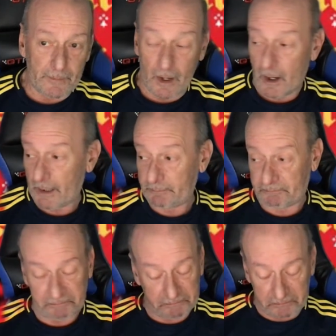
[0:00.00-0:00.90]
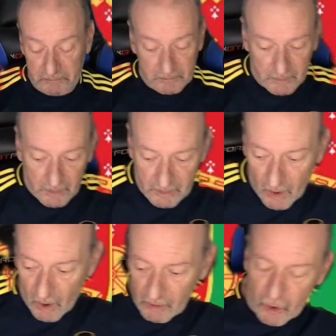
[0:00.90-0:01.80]
I
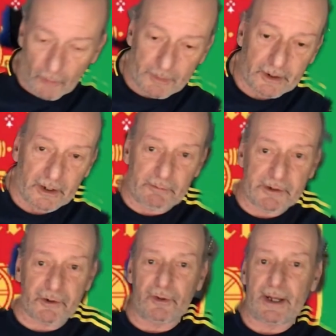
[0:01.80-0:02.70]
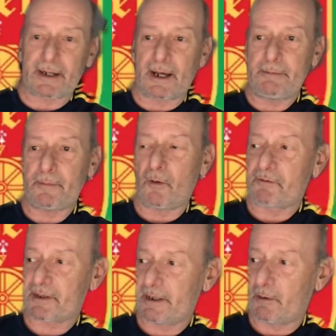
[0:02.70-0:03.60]
can't comment. I never saw that game.
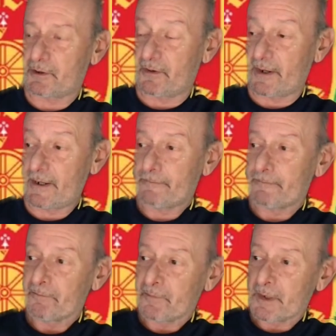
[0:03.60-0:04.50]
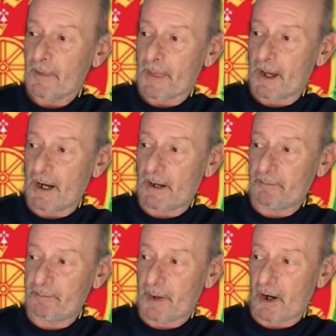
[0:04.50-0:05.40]
Obviously, I wasn't there.
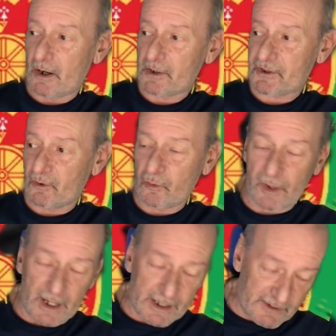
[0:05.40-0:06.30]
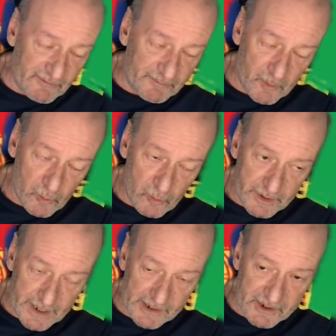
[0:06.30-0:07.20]
But Arsenal and Liverpool were
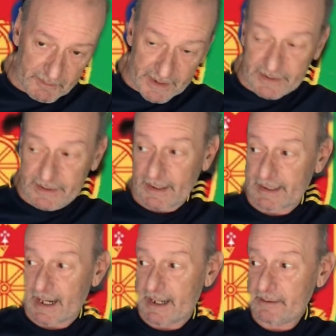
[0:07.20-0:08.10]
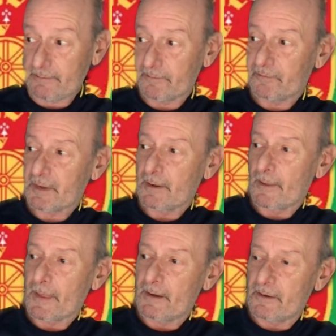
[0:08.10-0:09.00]
yet to meet again
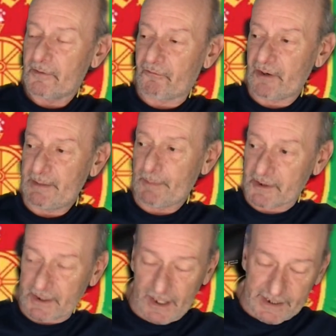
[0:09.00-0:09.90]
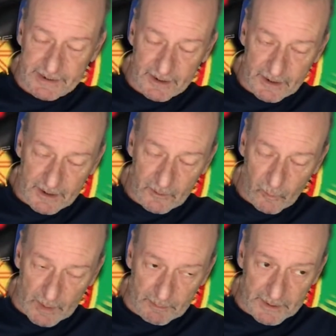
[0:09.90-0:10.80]
3 months later at
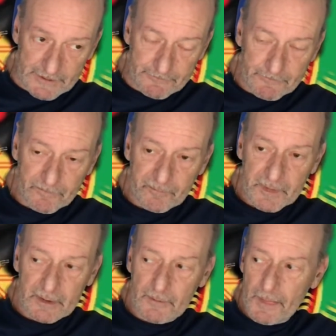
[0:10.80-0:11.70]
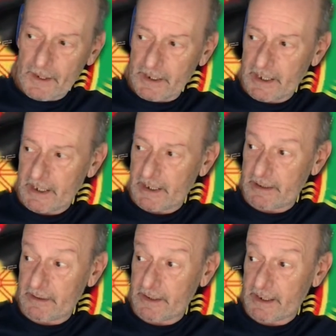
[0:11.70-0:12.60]
Wembley
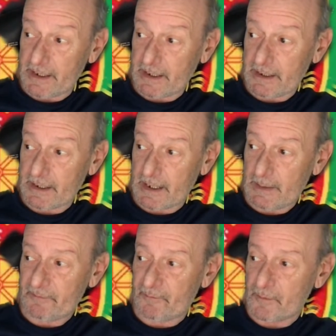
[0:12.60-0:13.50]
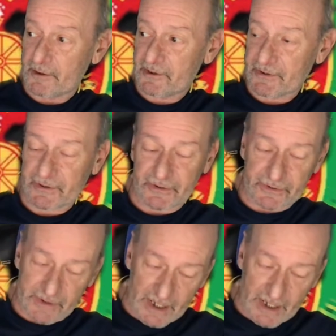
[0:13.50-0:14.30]
in the infamous